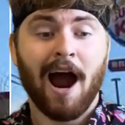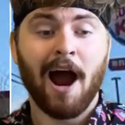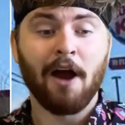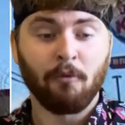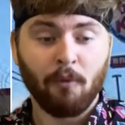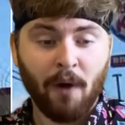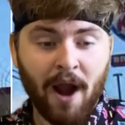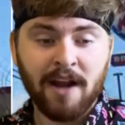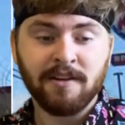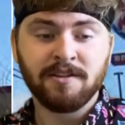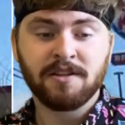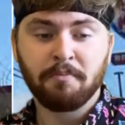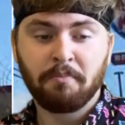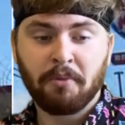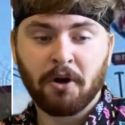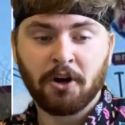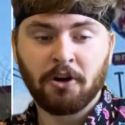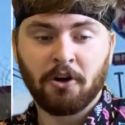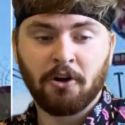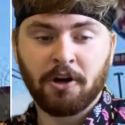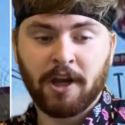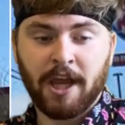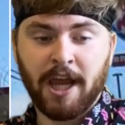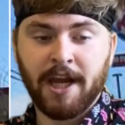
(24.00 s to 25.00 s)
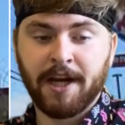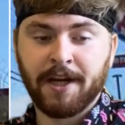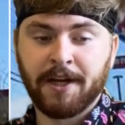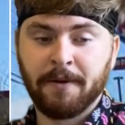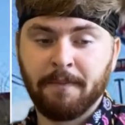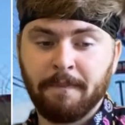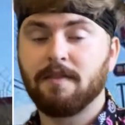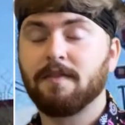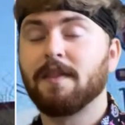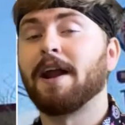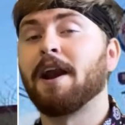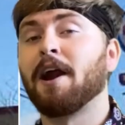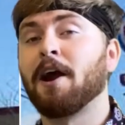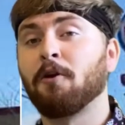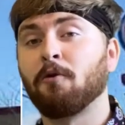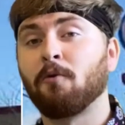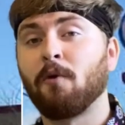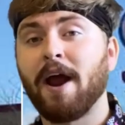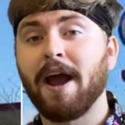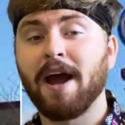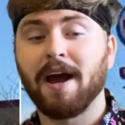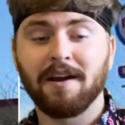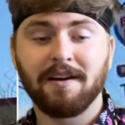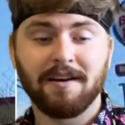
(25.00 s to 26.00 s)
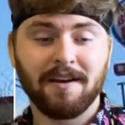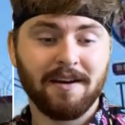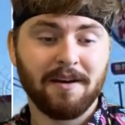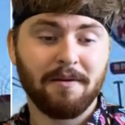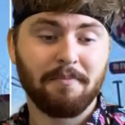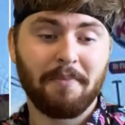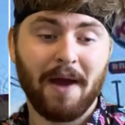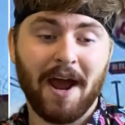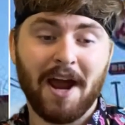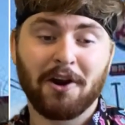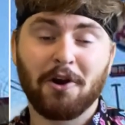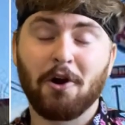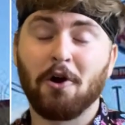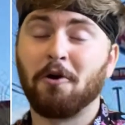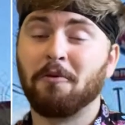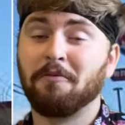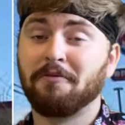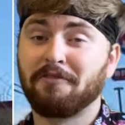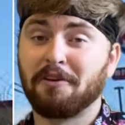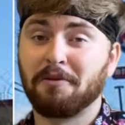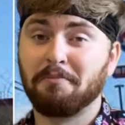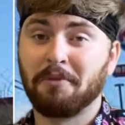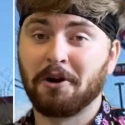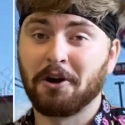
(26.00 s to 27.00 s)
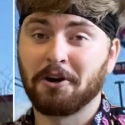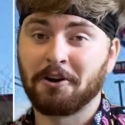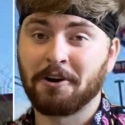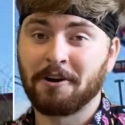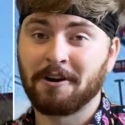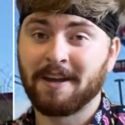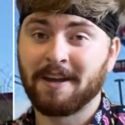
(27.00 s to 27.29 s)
I ran to Burger King, then I ran back home from Burger